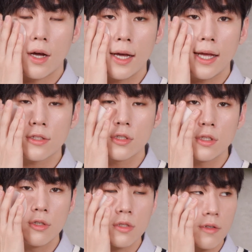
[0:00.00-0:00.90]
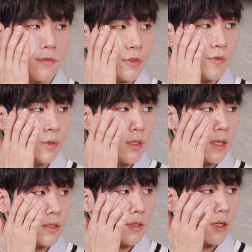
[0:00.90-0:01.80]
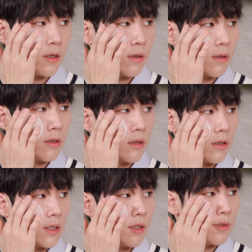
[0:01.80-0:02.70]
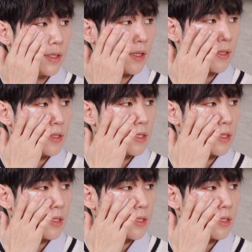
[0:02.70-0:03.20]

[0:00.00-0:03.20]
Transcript: I actually used it for a few days now. Mm-hmm. I really like it.